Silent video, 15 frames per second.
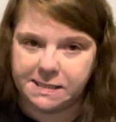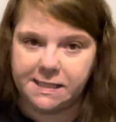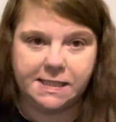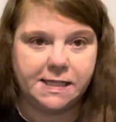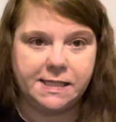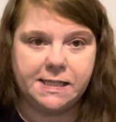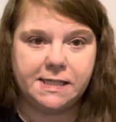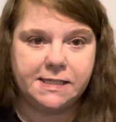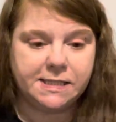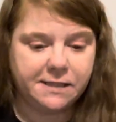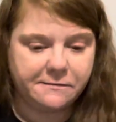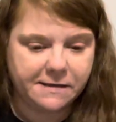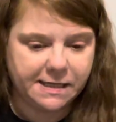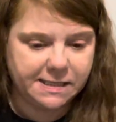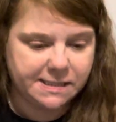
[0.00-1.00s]
It does
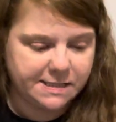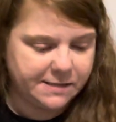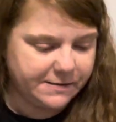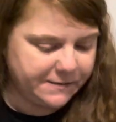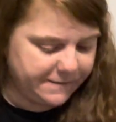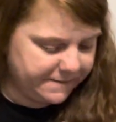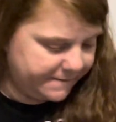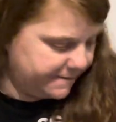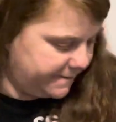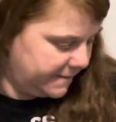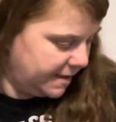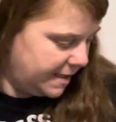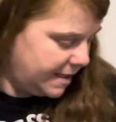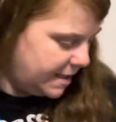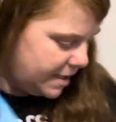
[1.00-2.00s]
erase, so
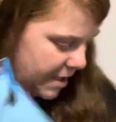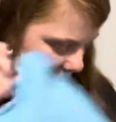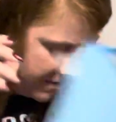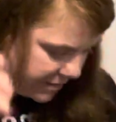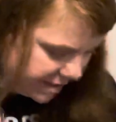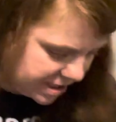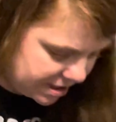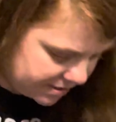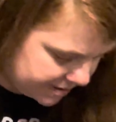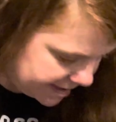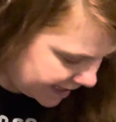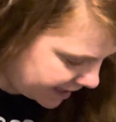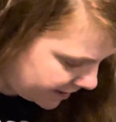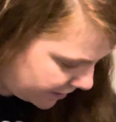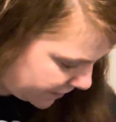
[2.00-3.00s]
no issues
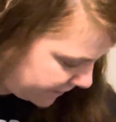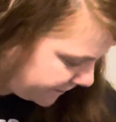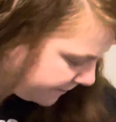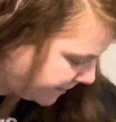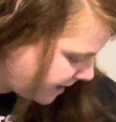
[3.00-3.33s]
there.